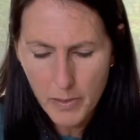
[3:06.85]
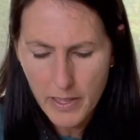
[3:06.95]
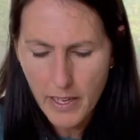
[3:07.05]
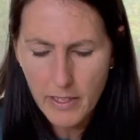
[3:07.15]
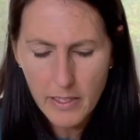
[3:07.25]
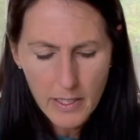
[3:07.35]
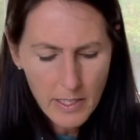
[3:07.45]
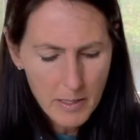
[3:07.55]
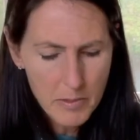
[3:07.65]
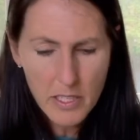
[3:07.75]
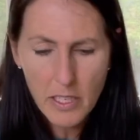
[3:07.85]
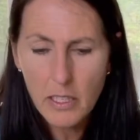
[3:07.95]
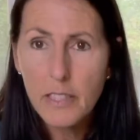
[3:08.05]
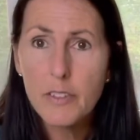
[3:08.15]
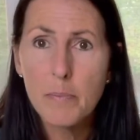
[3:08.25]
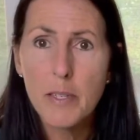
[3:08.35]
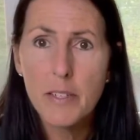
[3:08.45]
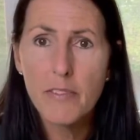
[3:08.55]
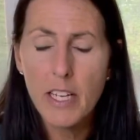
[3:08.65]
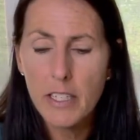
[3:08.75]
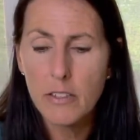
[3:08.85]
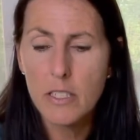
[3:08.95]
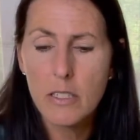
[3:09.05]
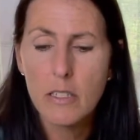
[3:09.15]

but then I'm just gonna lift up my dividers,